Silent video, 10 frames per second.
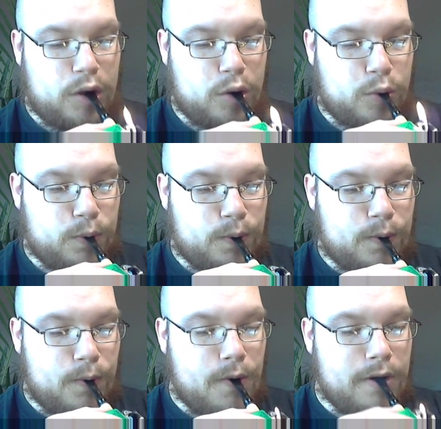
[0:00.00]

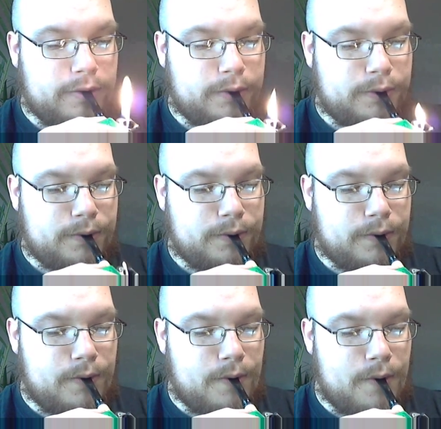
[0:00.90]

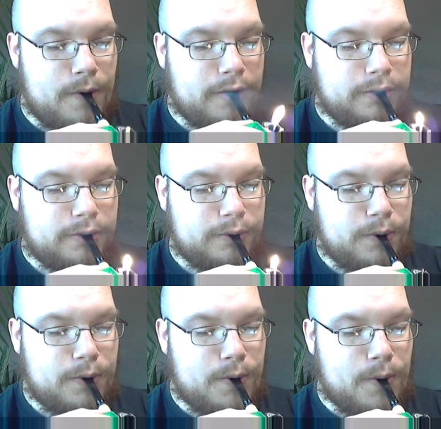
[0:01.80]

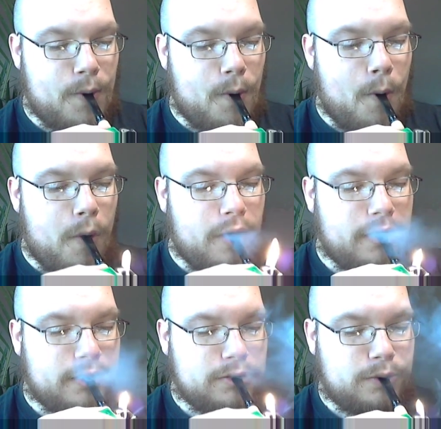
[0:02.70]

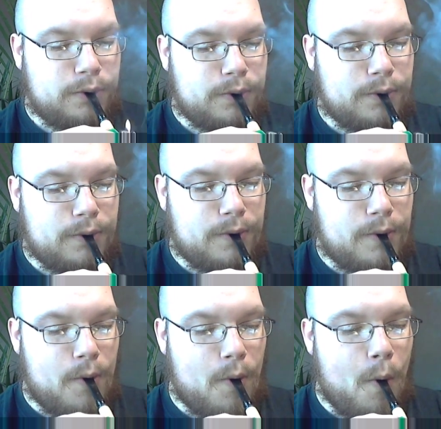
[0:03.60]

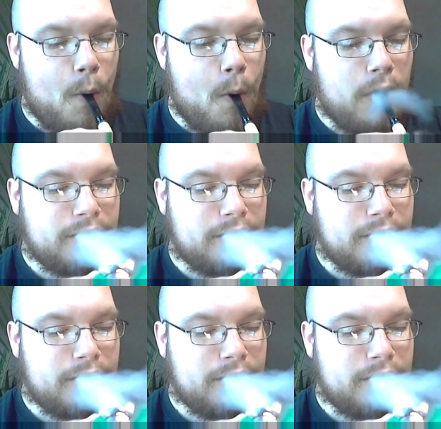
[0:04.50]
(no one is talking)